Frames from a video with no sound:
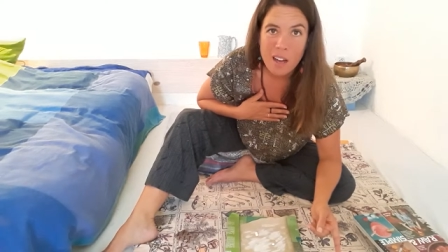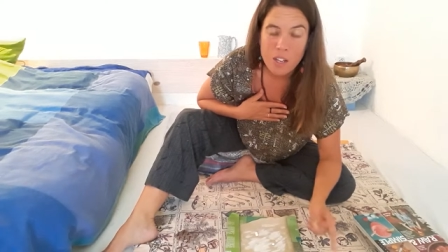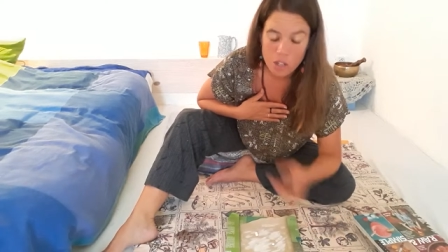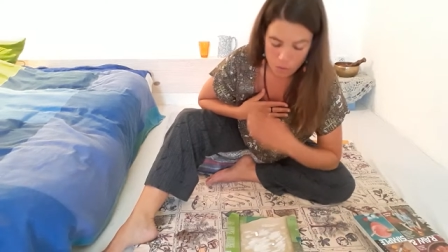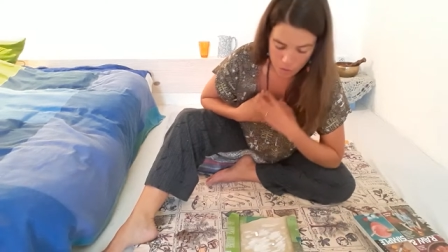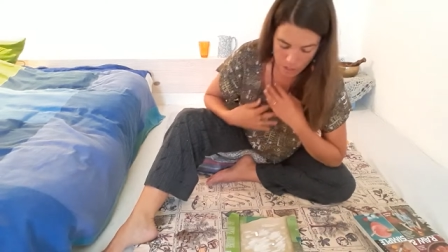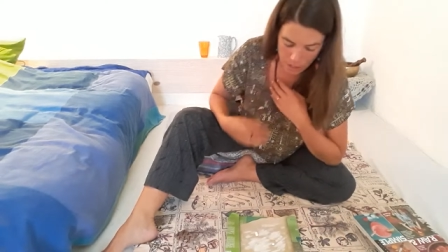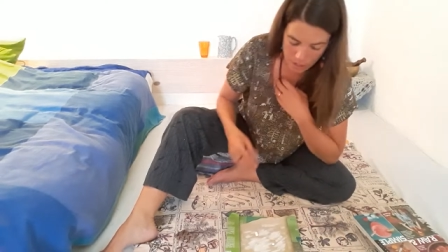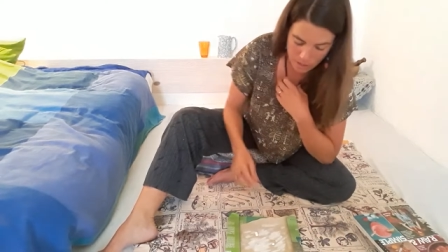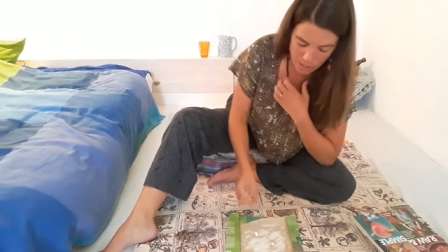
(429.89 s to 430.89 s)
I could have,
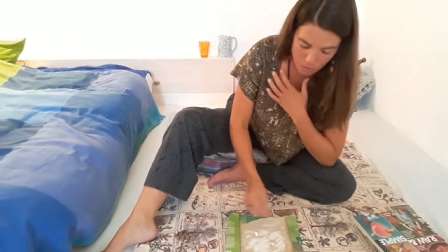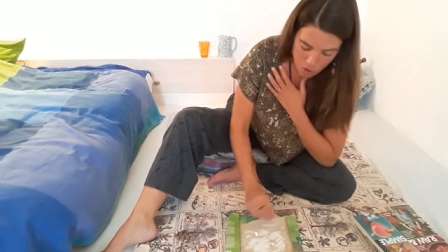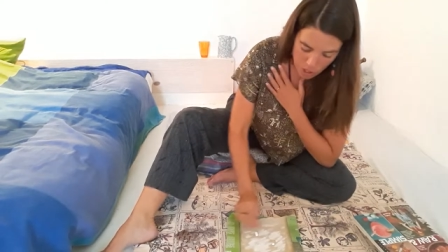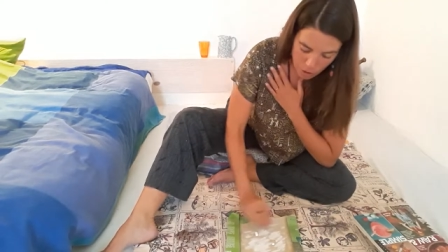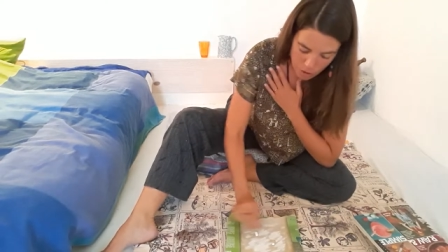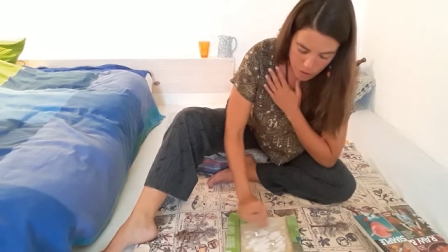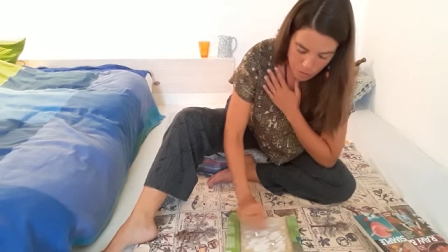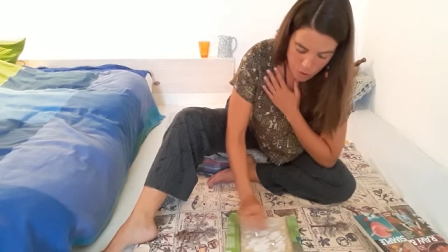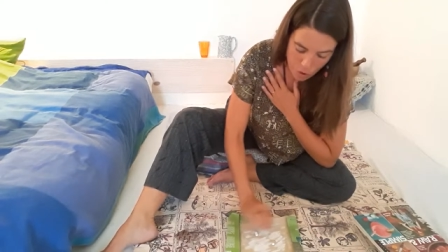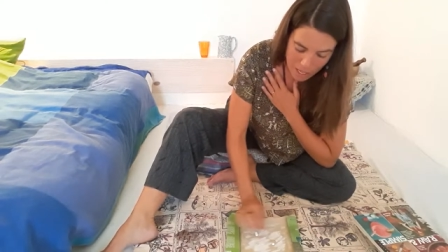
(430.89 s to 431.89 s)
instead of doing lots of
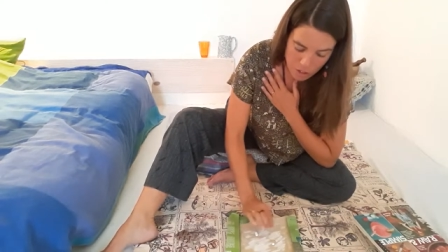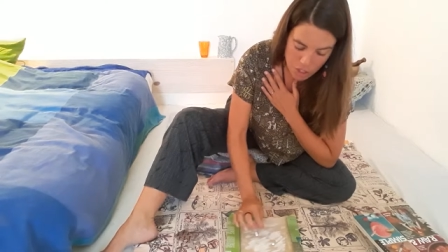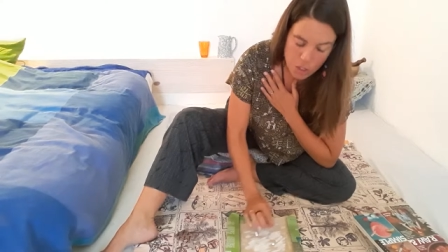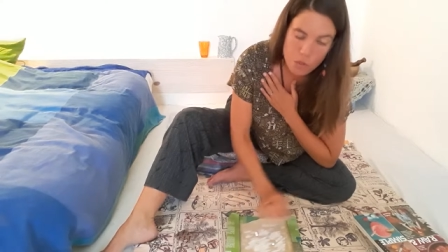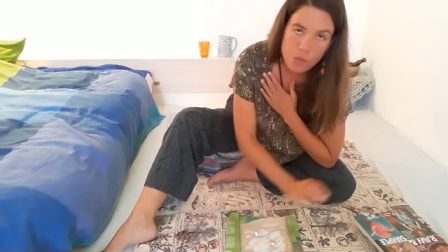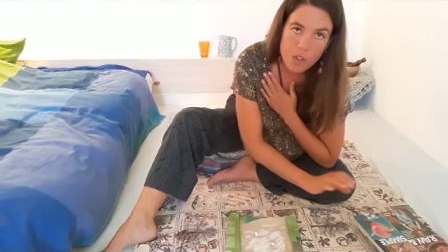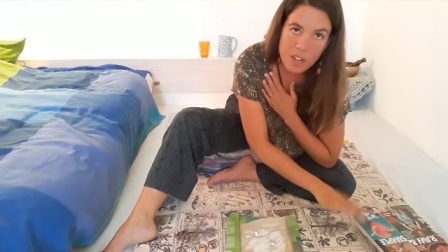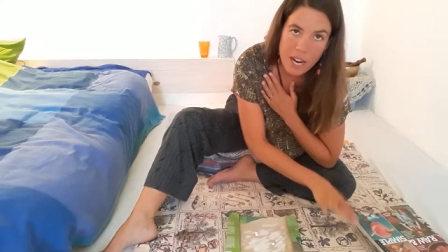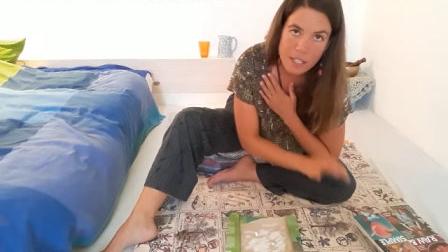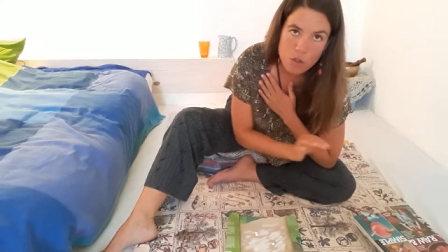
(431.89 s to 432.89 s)
scratches for the
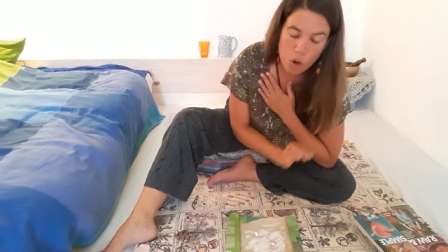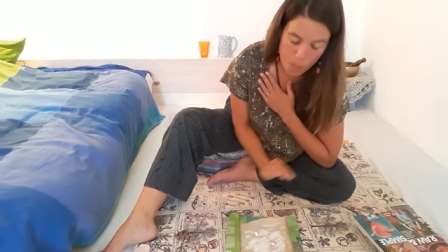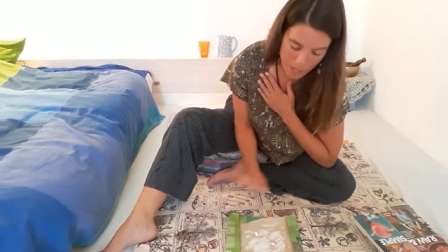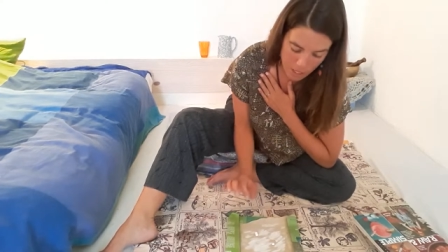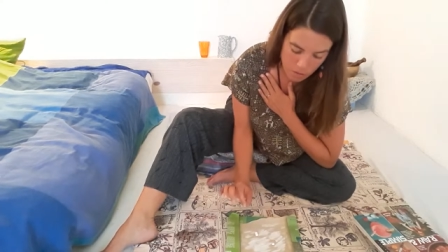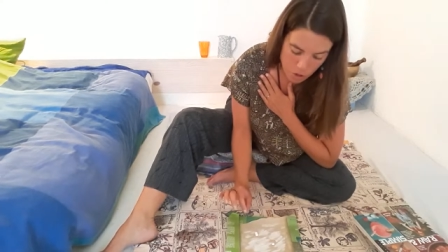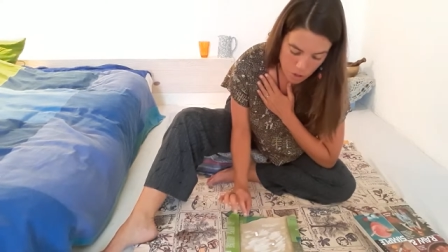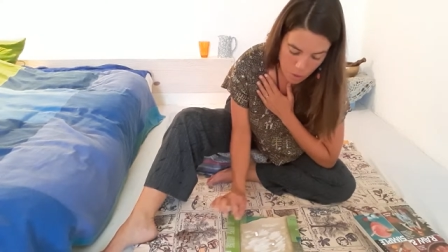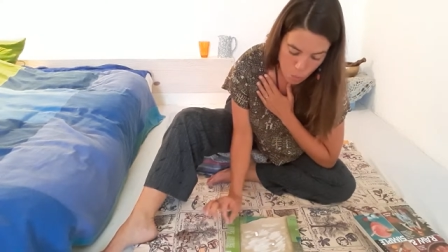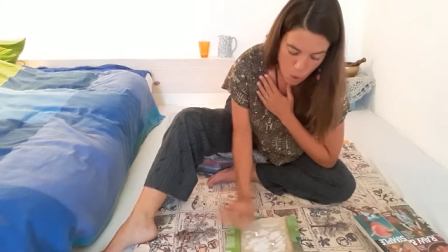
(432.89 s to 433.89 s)
next drop, I could have just
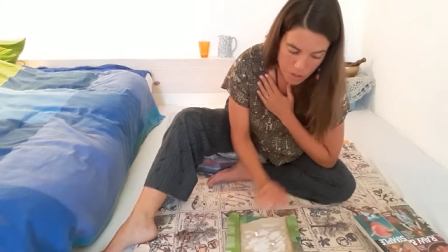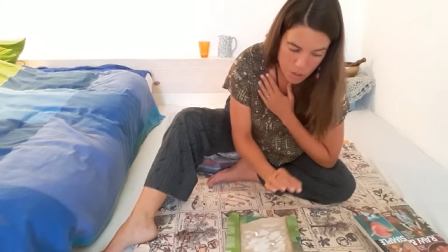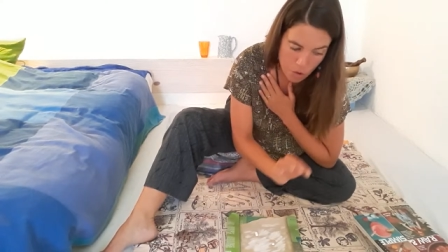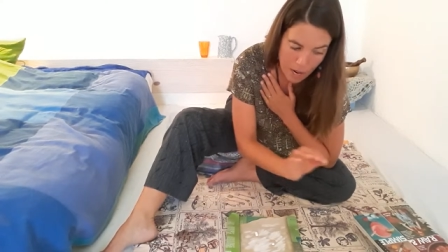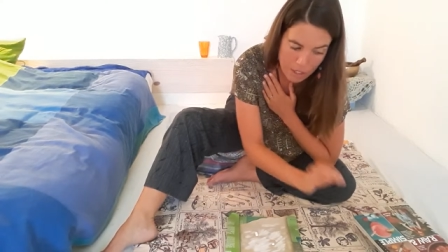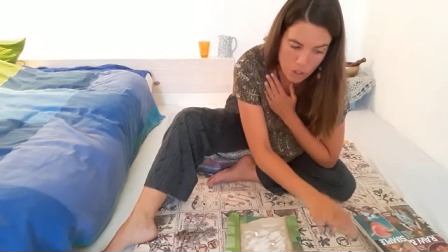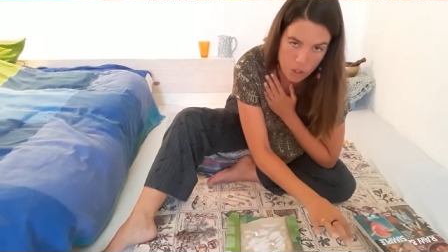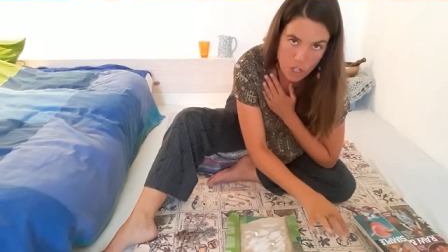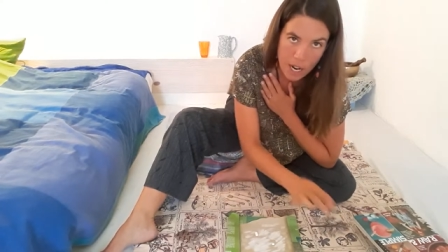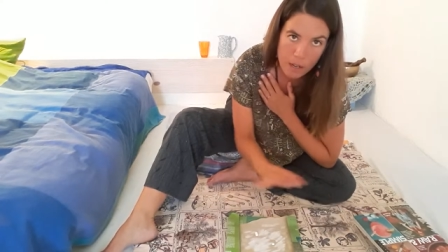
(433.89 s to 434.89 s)
done one scratch and
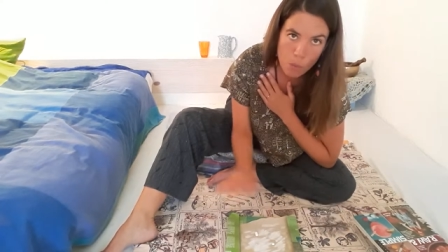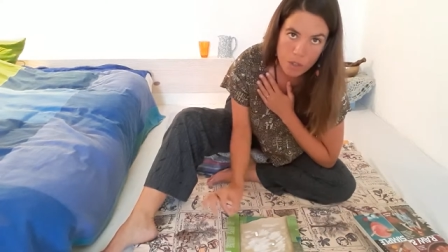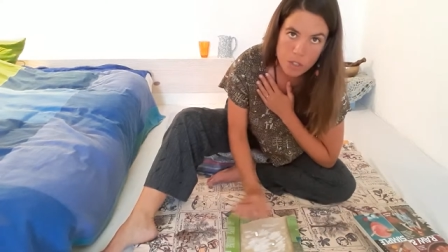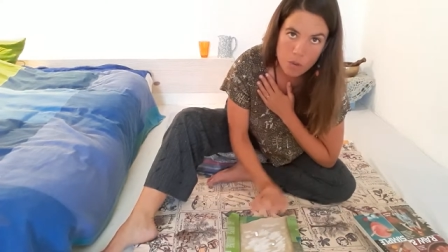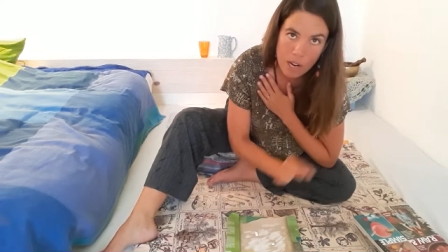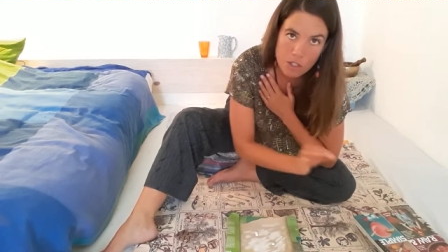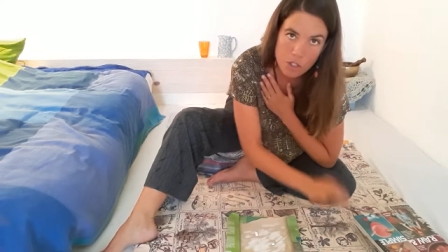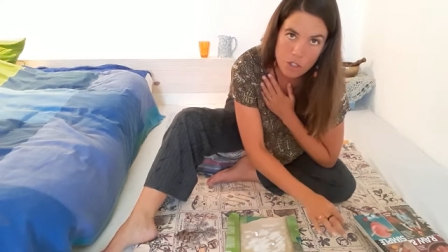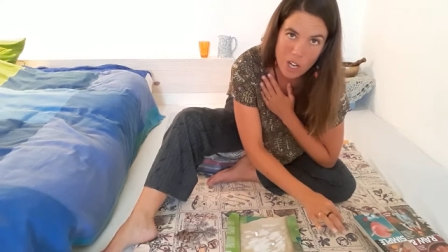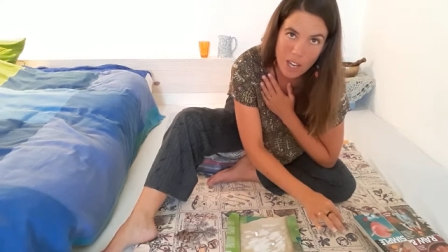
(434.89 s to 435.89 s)
check, one scratch
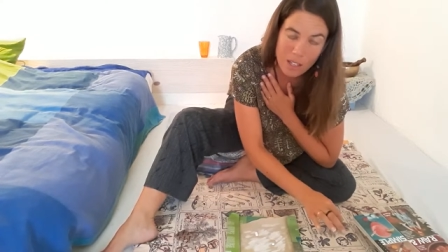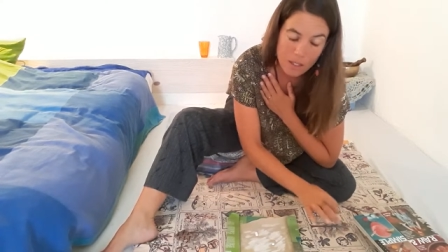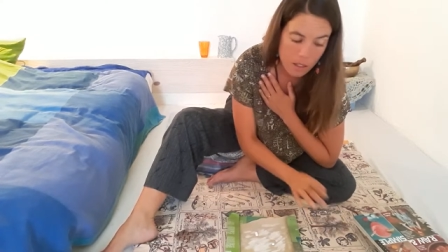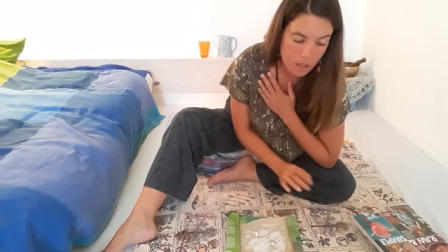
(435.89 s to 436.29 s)
and check,